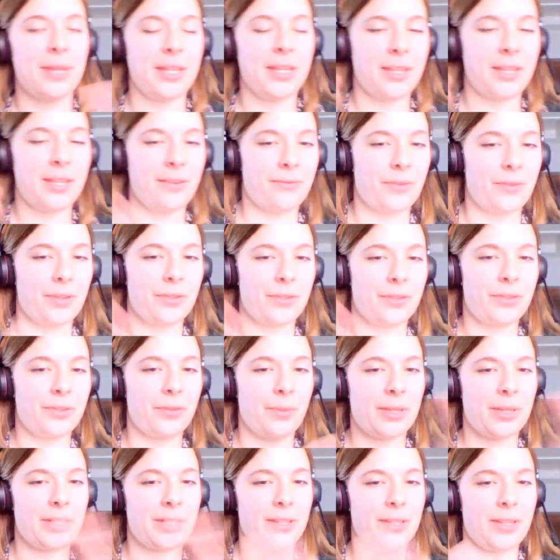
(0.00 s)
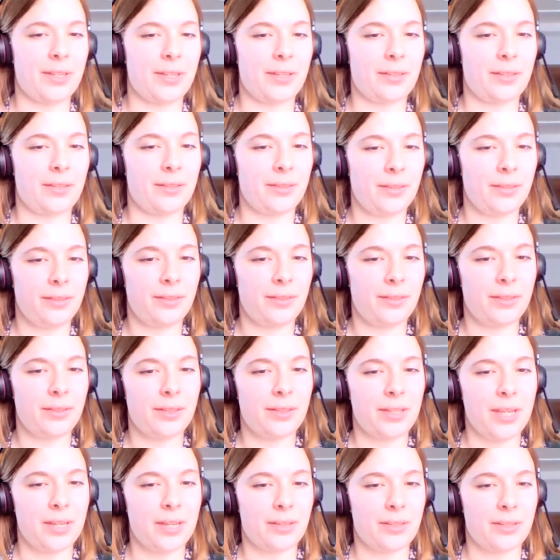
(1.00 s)
different. So what's the
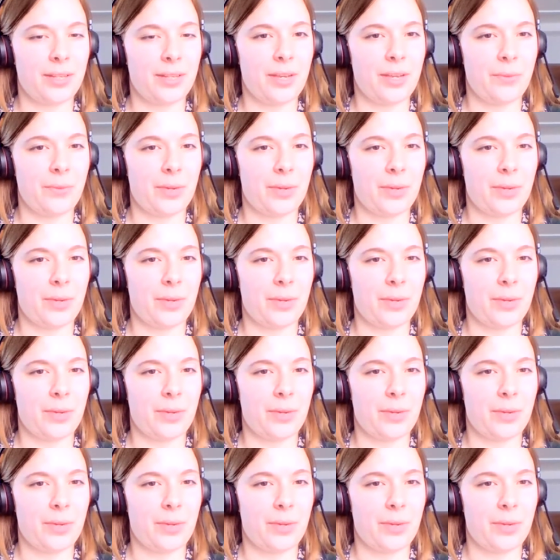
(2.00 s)
CSC one?